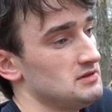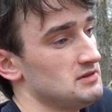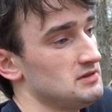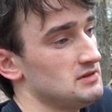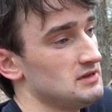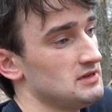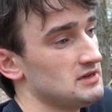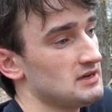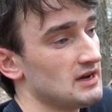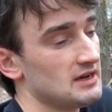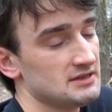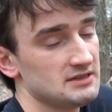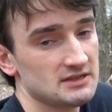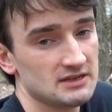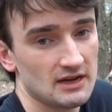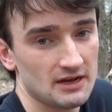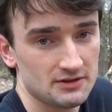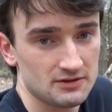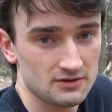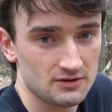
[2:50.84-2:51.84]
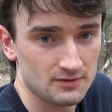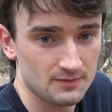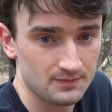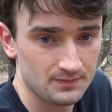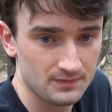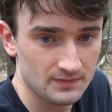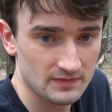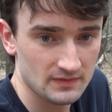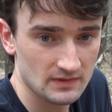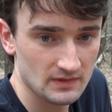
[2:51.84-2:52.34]
they got together,
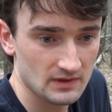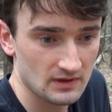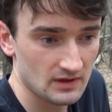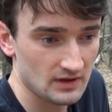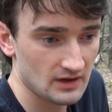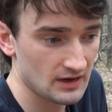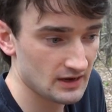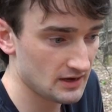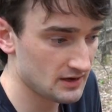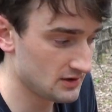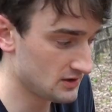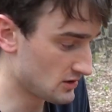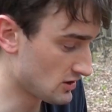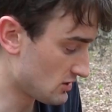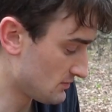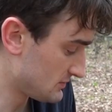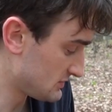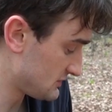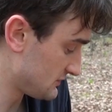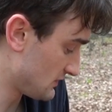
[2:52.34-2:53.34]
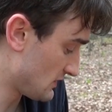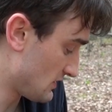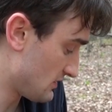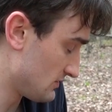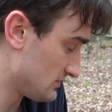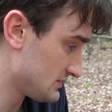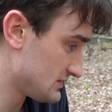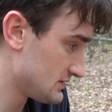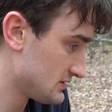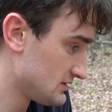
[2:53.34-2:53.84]
had an anonymous
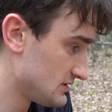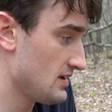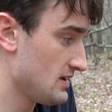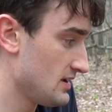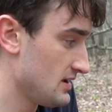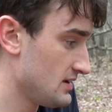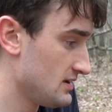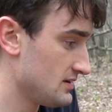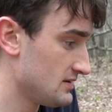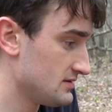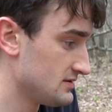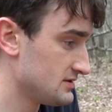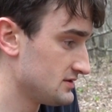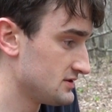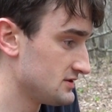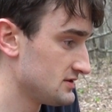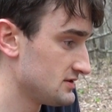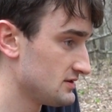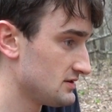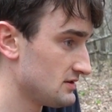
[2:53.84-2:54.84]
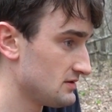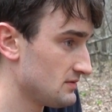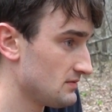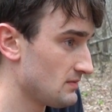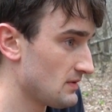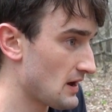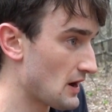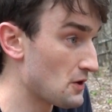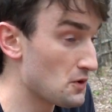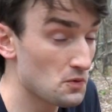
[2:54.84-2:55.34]
vote, and
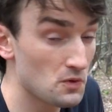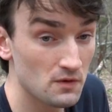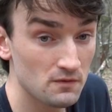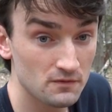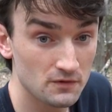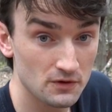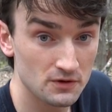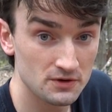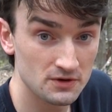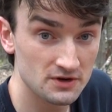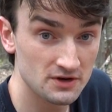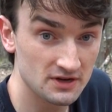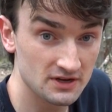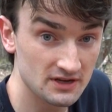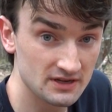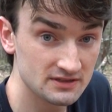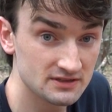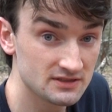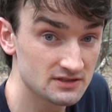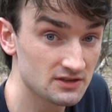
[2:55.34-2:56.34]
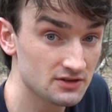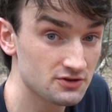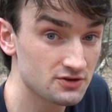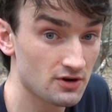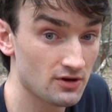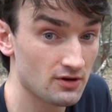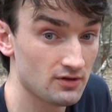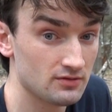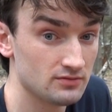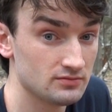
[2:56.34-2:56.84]
everyone voted against the
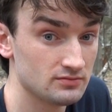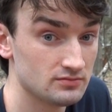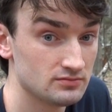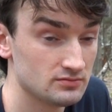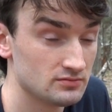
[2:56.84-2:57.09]
drone